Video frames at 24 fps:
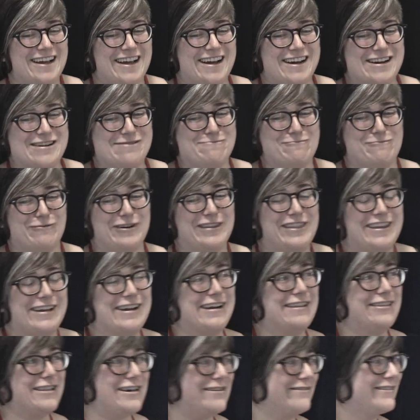Um, one thing
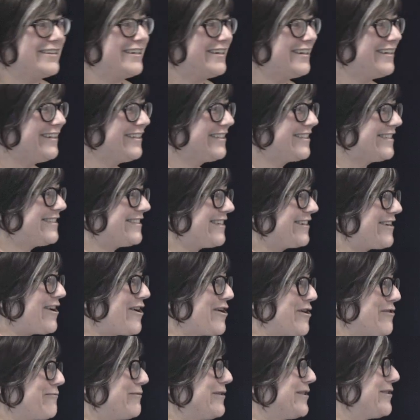I love there, she said
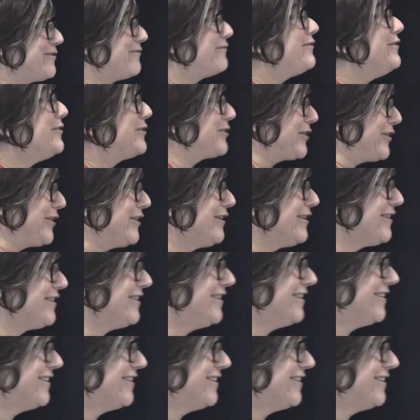R was the future,